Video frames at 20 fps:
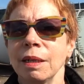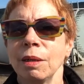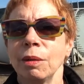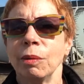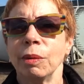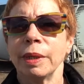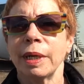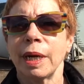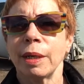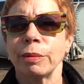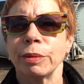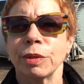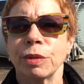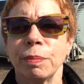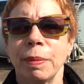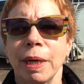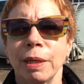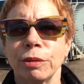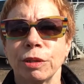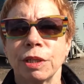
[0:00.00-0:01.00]
When I was
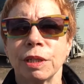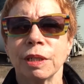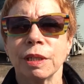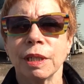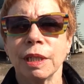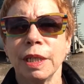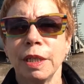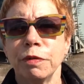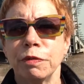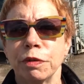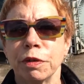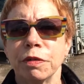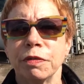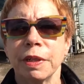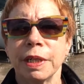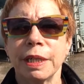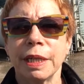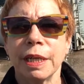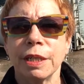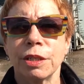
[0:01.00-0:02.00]
about to leave for
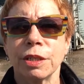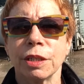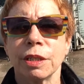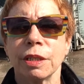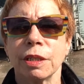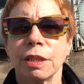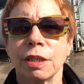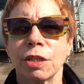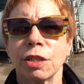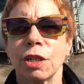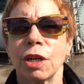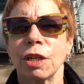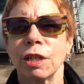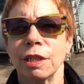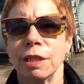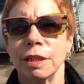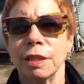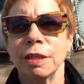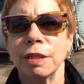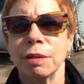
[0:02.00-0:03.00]
vacation in
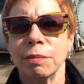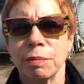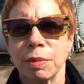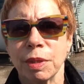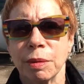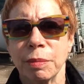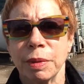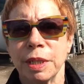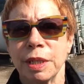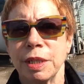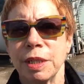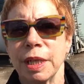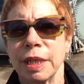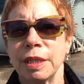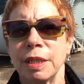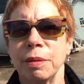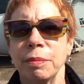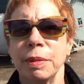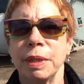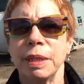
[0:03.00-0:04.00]
Scotland, somebody said
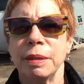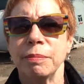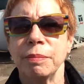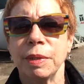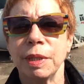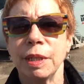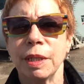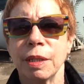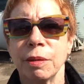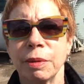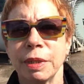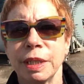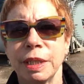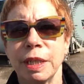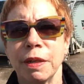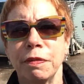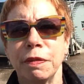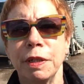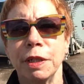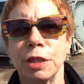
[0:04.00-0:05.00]
to me, you know what a
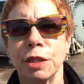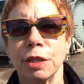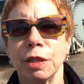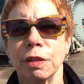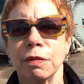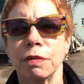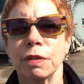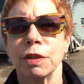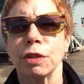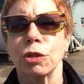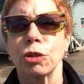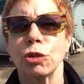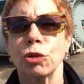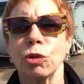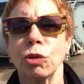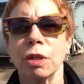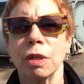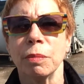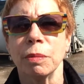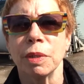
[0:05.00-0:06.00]
definition of a
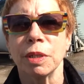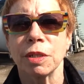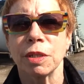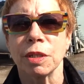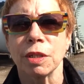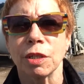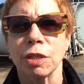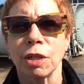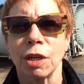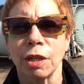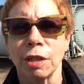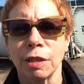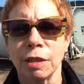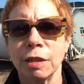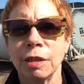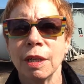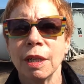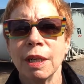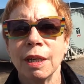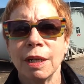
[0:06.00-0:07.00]
storm is in Scotland?
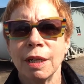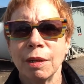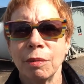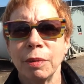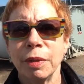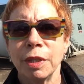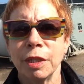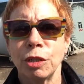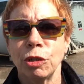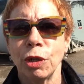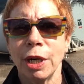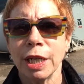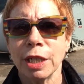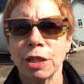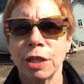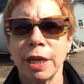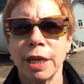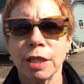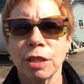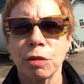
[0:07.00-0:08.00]
When the trash
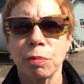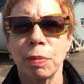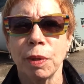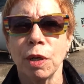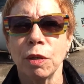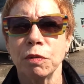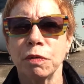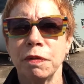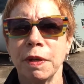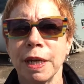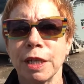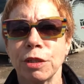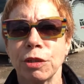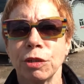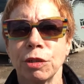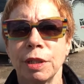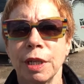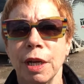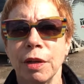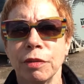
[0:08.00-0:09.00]
cans blow faster
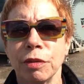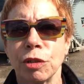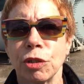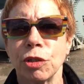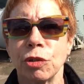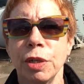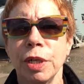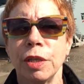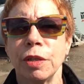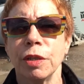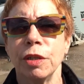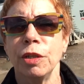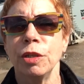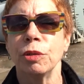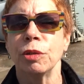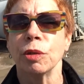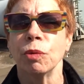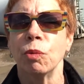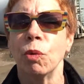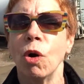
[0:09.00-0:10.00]
down the street that you
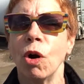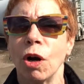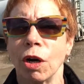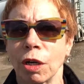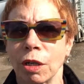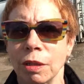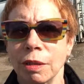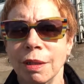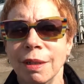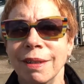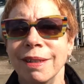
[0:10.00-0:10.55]
can walk.